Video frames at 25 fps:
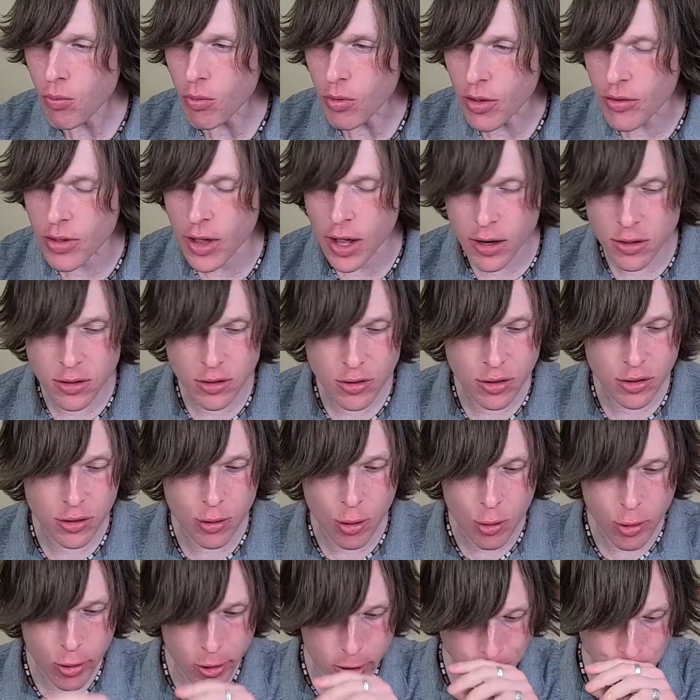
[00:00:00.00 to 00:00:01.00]
That is so
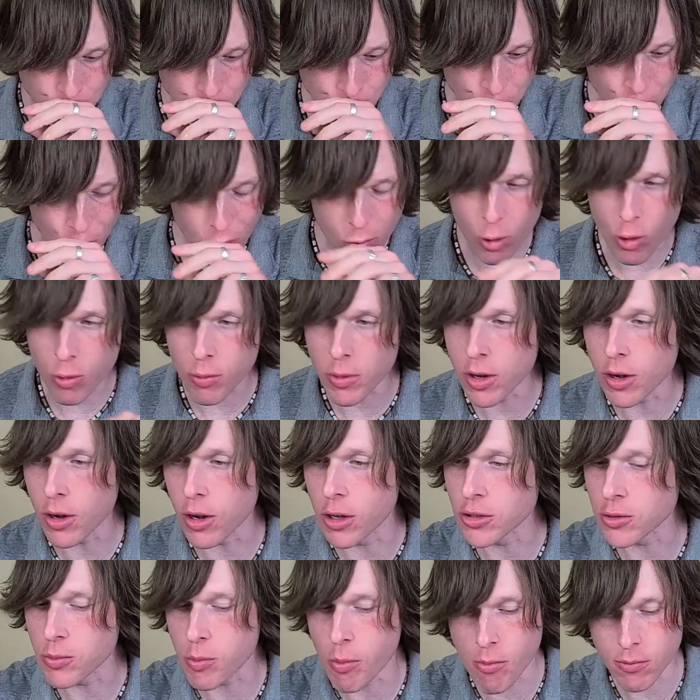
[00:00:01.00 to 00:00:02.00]
good. Oh my
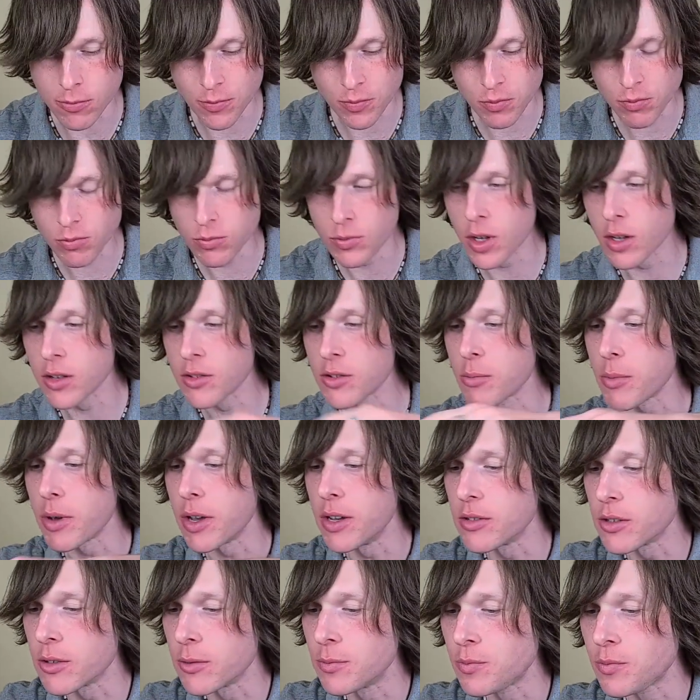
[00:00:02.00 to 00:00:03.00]
gosh. That is
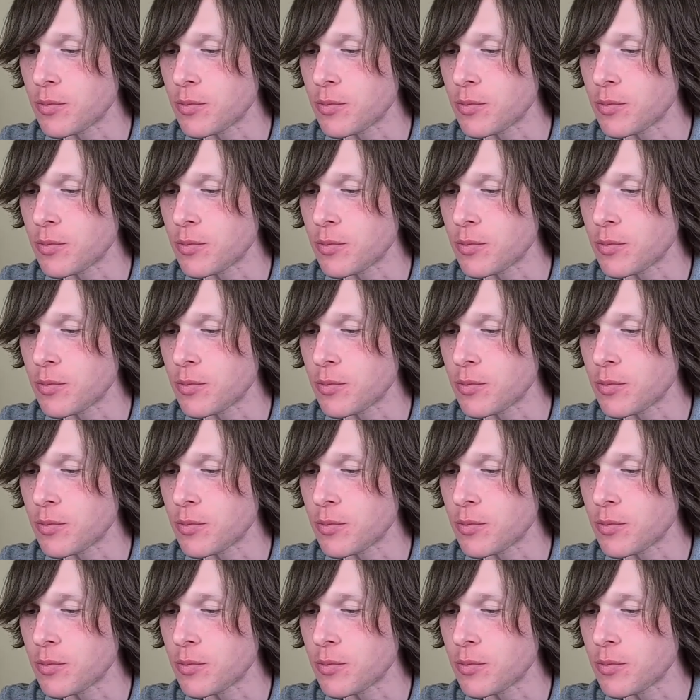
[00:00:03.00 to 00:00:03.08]
amazing.